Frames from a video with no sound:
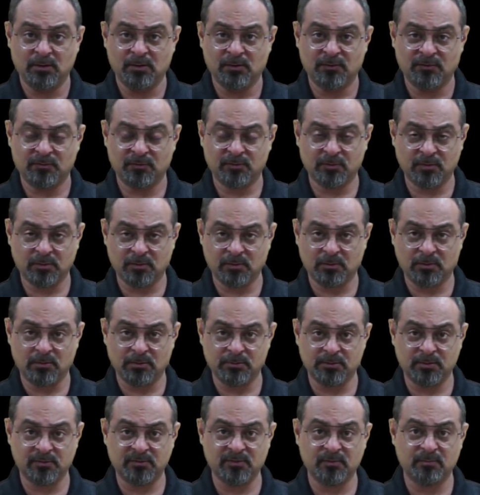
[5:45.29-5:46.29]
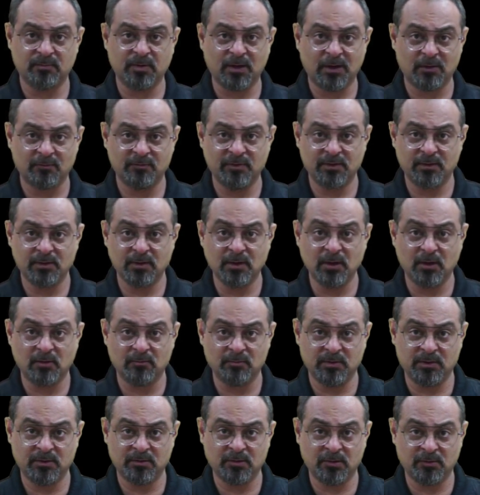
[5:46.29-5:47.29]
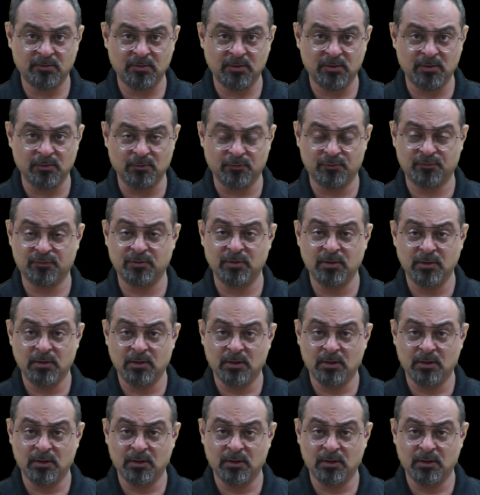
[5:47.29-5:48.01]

So the Zimbabwean government introduced